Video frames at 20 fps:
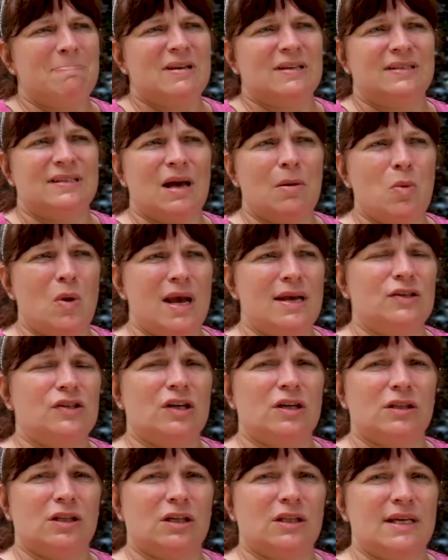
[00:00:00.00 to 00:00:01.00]
Subways
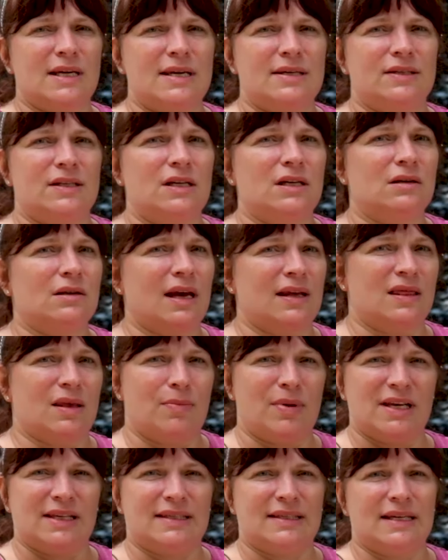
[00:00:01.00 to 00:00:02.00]
are a little easier, like the
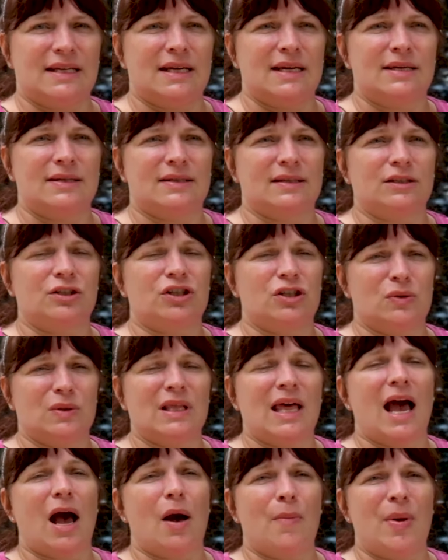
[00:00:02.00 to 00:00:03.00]
big cities do
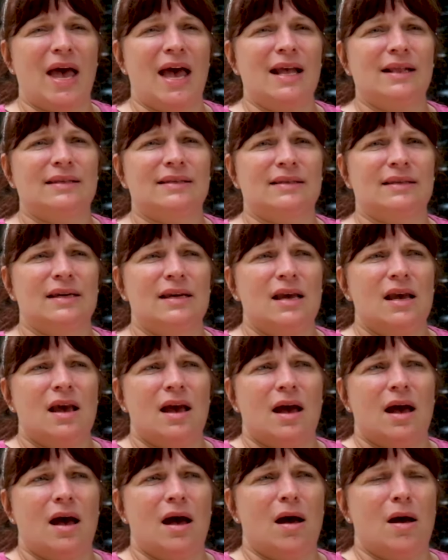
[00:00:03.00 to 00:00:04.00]
allow pets.
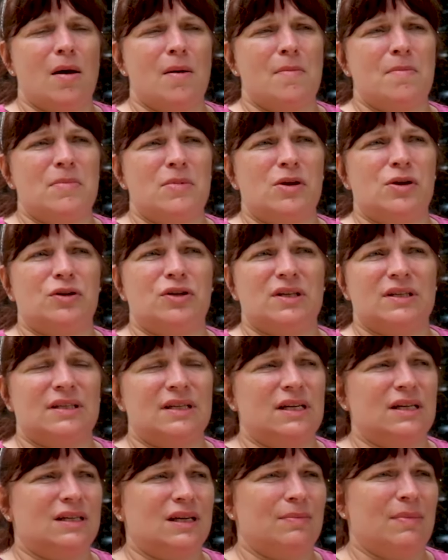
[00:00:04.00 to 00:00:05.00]
You just
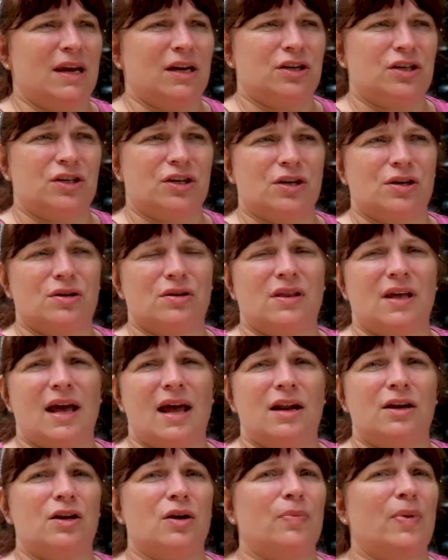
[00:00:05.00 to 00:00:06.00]
need to make sure
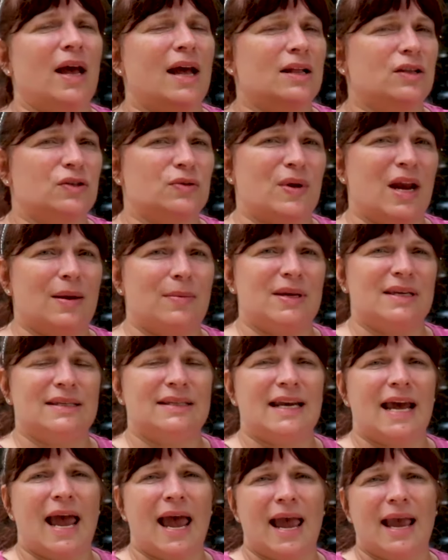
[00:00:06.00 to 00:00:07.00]
that your pet's rabies
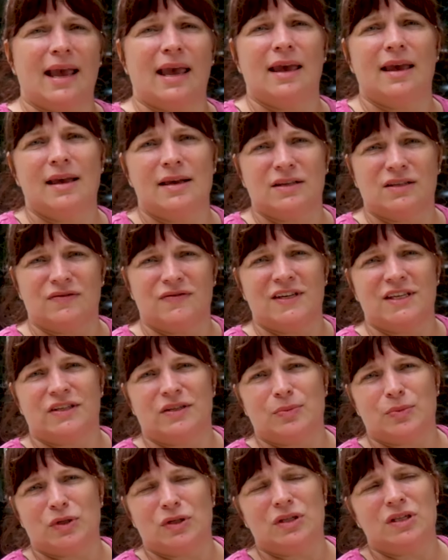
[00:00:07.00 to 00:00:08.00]
tag is
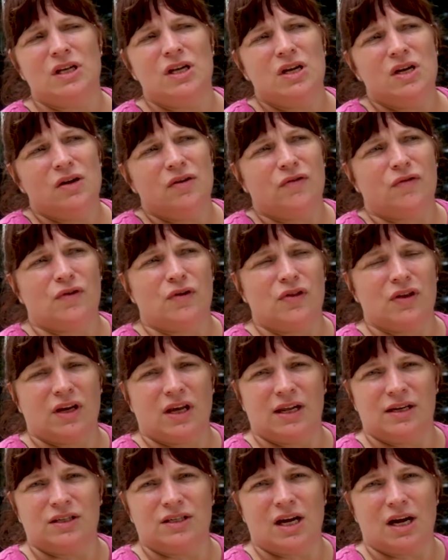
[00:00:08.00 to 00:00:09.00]
visible for the
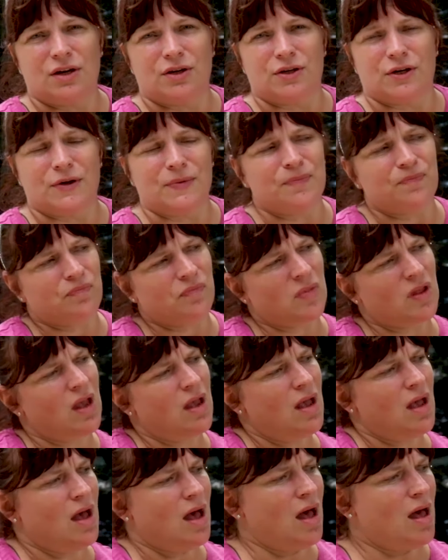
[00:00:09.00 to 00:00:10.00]
conductor.
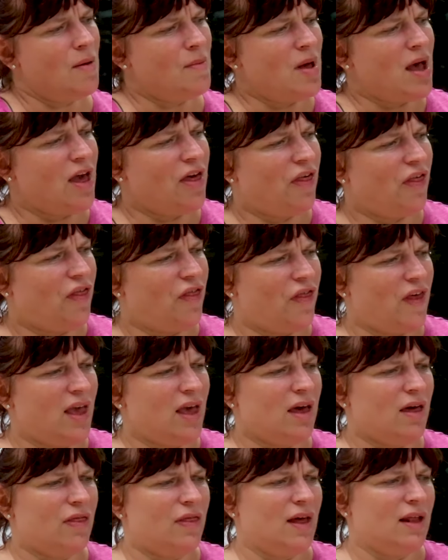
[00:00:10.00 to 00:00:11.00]
I
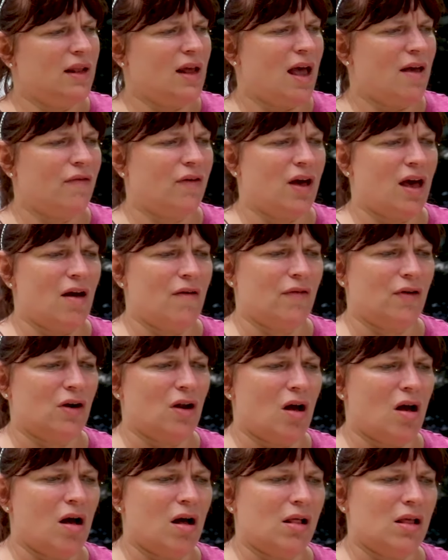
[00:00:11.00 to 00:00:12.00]
think that I've covered
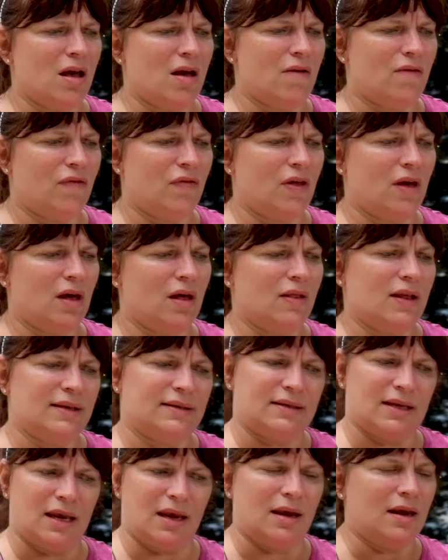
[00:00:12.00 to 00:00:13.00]
all of the, let's
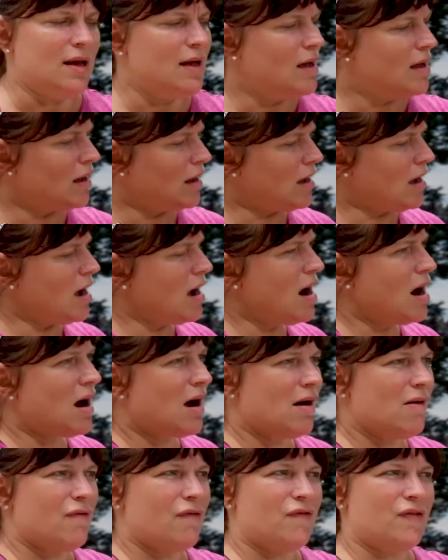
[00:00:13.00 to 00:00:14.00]
see,
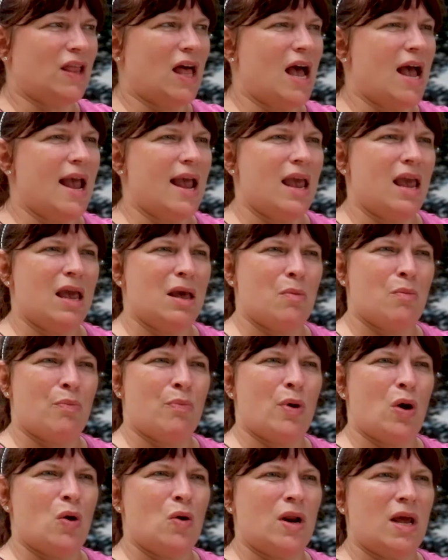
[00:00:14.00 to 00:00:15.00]
car, flying,
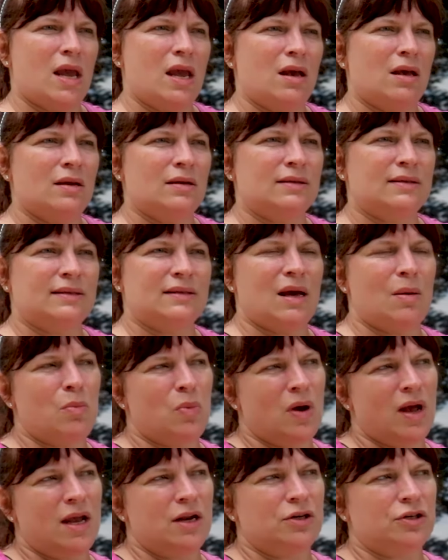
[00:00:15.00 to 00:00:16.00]
boating,
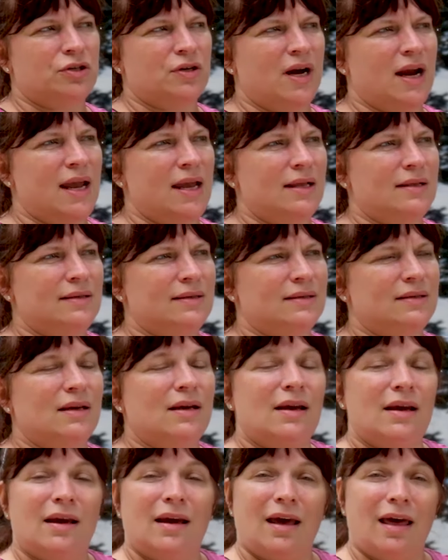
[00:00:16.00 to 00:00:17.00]
subway, and trains.
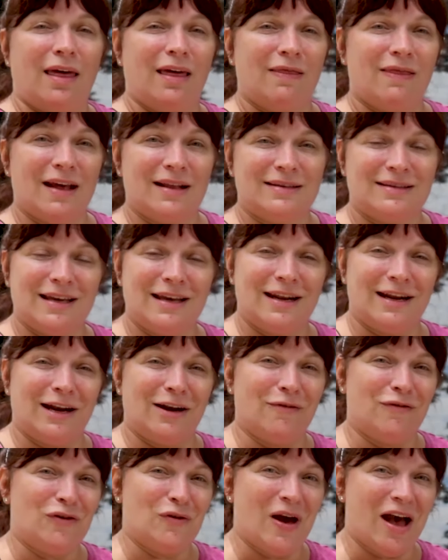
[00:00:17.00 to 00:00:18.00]
I think that's it.
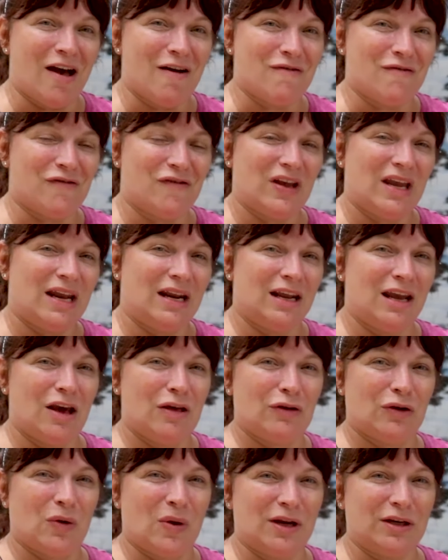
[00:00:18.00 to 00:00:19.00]
And if you have any
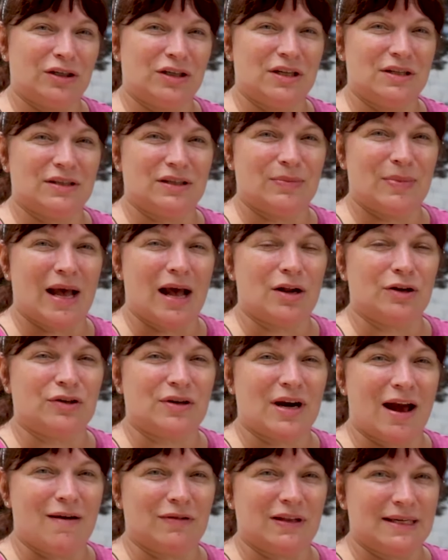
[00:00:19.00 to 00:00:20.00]
other questions about
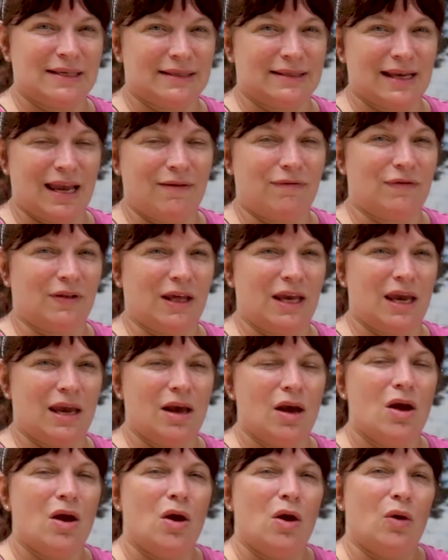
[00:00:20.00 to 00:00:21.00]
traveling safely
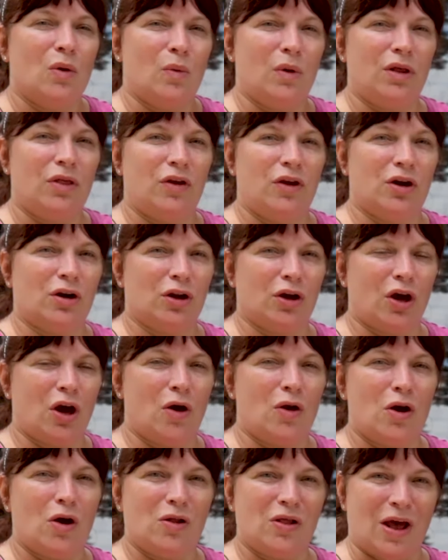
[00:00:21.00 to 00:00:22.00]
with your
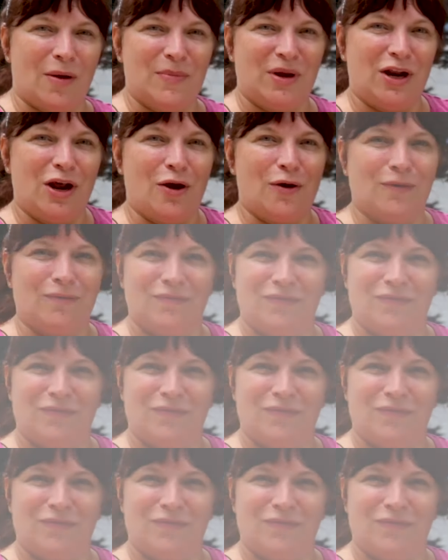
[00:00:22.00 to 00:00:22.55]
Lagotto, let me know.